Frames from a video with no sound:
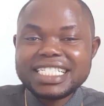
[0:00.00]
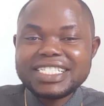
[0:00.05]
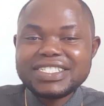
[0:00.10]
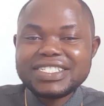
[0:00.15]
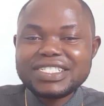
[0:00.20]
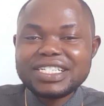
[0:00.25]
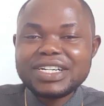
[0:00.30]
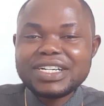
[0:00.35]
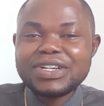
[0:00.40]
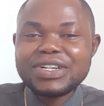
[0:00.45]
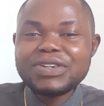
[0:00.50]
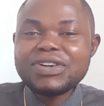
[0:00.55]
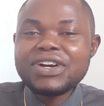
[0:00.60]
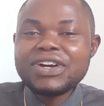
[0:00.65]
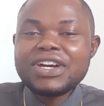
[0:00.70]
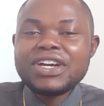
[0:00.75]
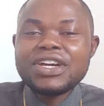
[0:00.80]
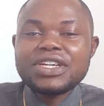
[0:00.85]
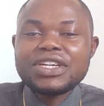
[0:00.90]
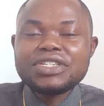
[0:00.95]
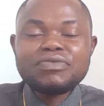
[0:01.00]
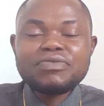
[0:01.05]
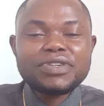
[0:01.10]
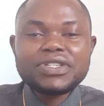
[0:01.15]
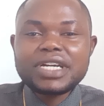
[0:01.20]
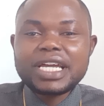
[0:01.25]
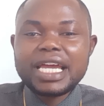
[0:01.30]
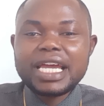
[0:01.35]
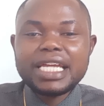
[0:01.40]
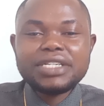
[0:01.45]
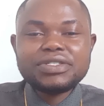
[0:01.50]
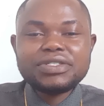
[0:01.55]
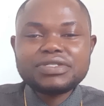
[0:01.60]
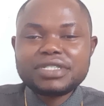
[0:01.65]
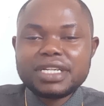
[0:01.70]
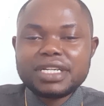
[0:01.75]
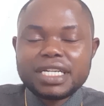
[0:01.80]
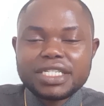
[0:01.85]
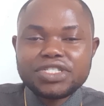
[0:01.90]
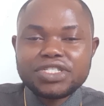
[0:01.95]
You know, you want to get
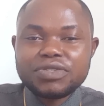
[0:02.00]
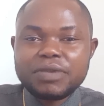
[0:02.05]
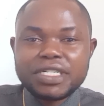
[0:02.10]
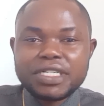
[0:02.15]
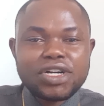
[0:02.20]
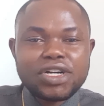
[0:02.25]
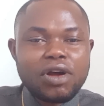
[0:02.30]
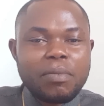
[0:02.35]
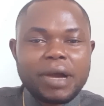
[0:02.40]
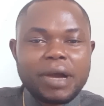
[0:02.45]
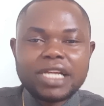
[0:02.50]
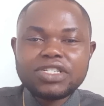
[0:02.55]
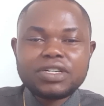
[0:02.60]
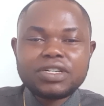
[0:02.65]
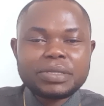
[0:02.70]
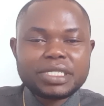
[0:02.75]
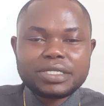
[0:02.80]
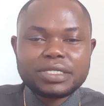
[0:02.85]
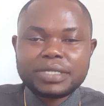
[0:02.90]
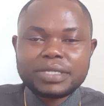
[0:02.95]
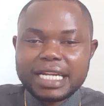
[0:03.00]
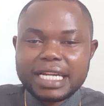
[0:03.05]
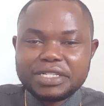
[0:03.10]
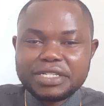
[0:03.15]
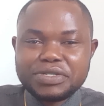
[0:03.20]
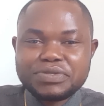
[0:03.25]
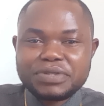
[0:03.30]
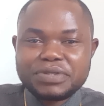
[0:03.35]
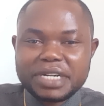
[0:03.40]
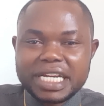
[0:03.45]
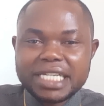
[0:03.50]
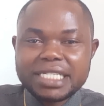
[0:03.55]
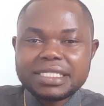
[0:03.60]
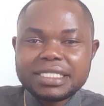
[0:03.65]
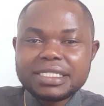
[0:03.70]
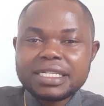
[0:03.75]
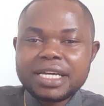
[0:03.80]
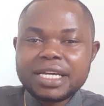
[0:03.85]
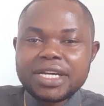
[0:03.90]
rich, you want to come out of the rat race,